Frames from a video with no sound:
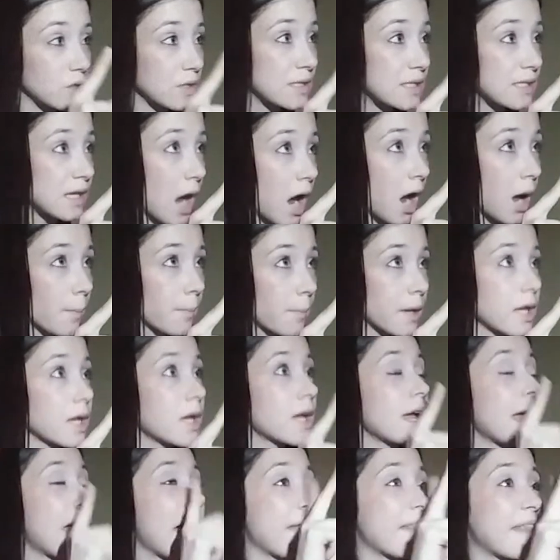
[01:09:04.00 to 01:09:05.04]
stop.
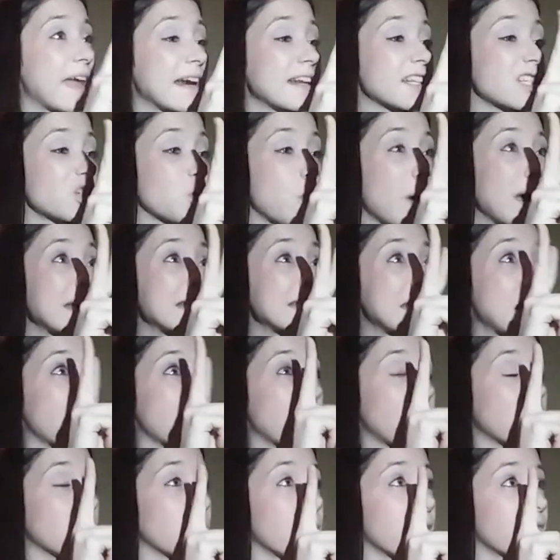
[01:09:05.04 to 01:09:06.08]
And that is twice now
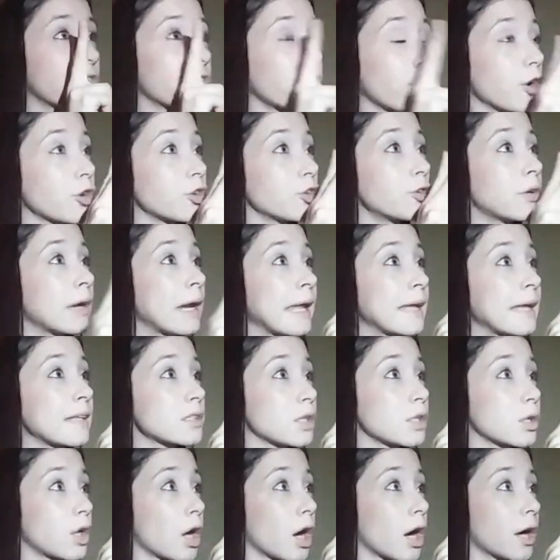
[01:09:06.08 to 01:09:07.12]
that you have thrown your hands
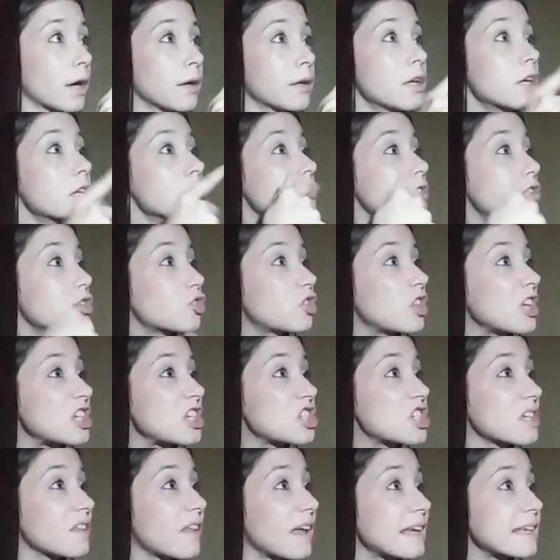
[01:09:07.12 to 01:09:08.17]
on her. Do you think
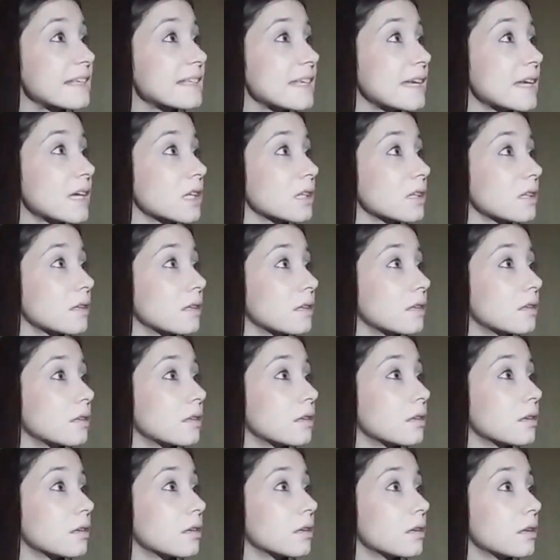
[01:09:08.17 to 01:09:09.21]
she likes it?
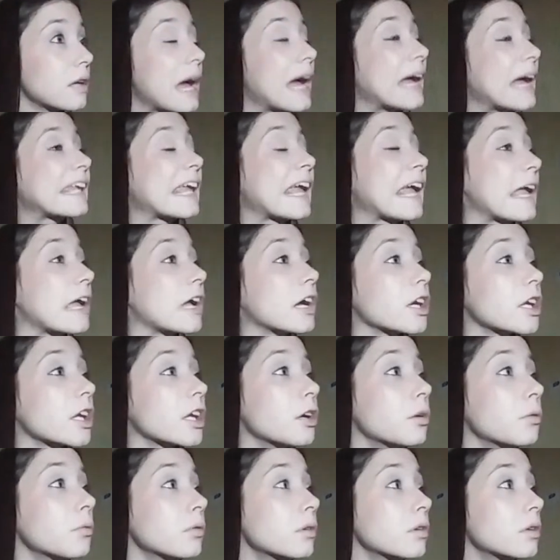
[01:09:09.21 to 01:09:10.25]
I can't hear
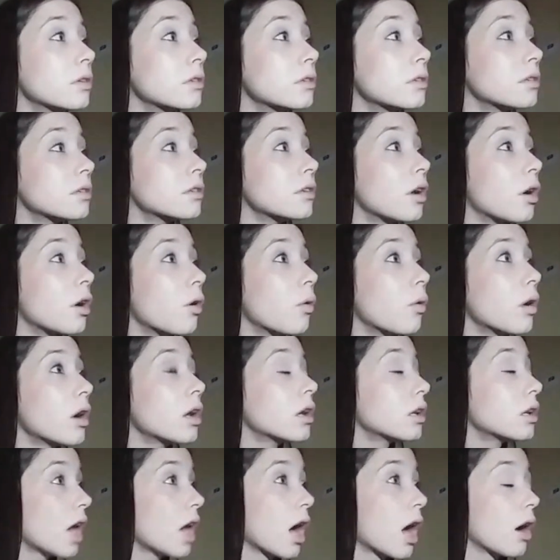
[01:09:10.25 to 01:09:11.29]
you.
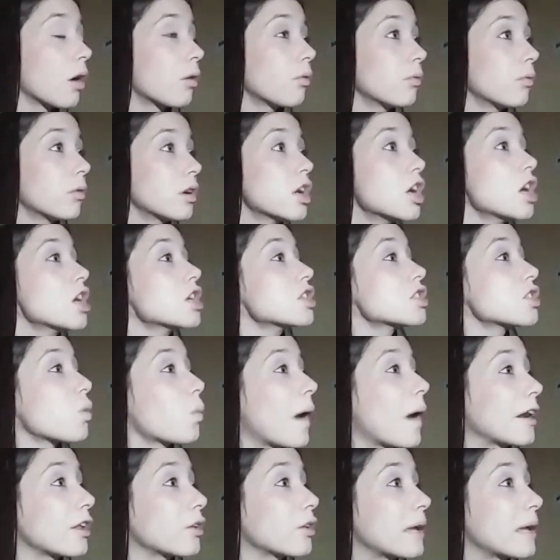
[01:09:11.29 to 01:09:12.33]
No. So
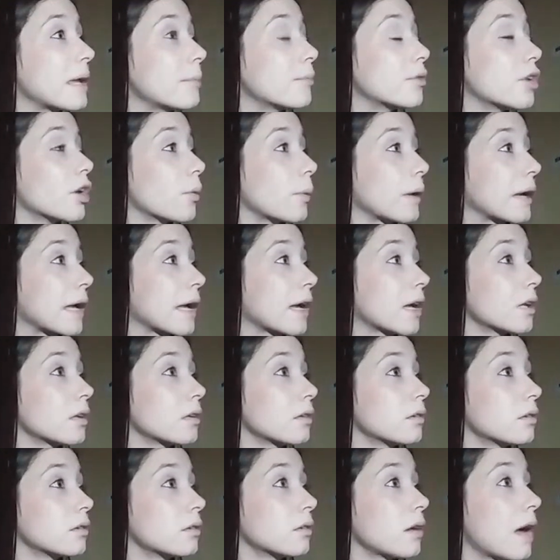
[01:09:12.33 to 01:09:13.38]
why do you keep doing it?
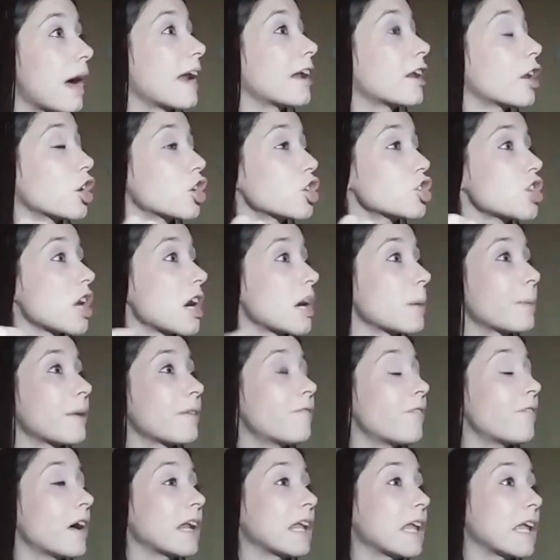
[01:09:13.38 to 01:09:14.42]
I know you're trying to be
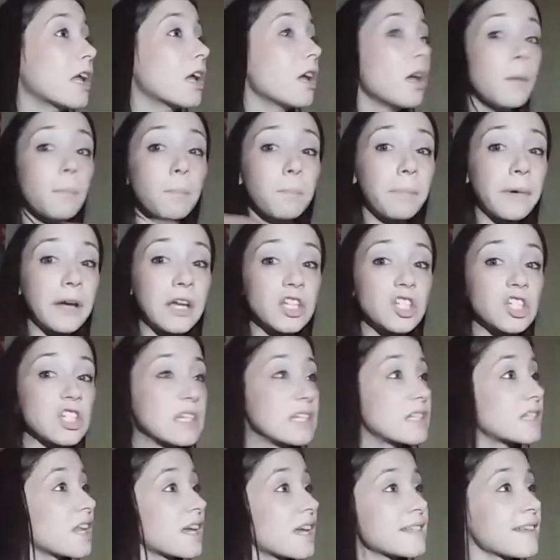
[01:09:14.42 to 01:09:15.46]
funny, but
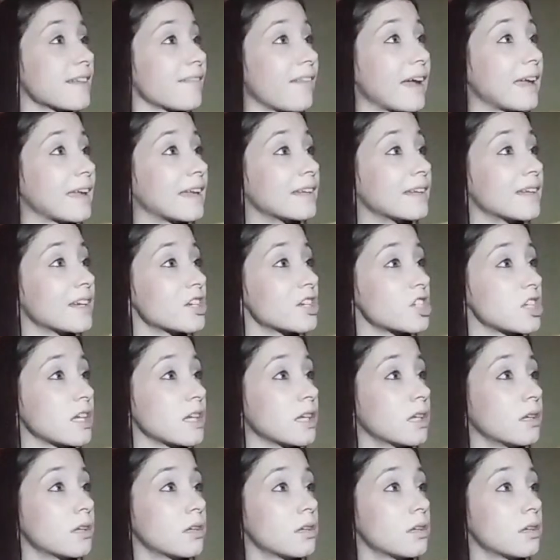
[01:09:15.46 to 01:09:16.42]
she doesn't like it, does she?